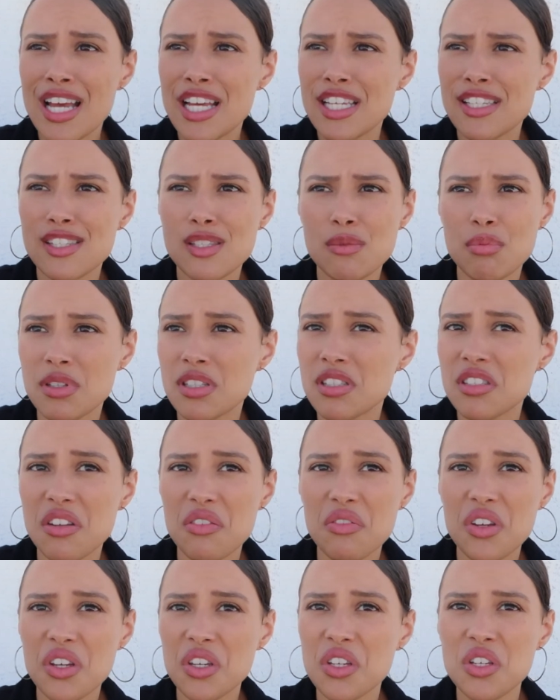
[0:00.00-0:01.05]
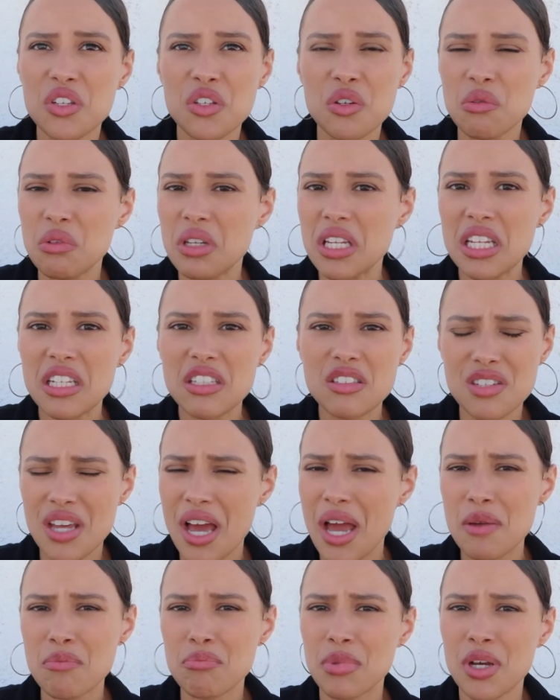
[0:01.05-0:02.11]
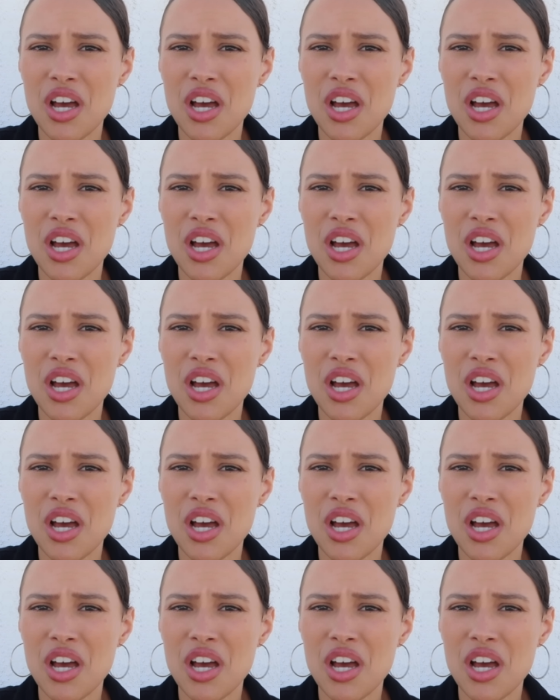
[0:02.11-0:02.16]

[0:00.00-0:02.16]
specific, unique type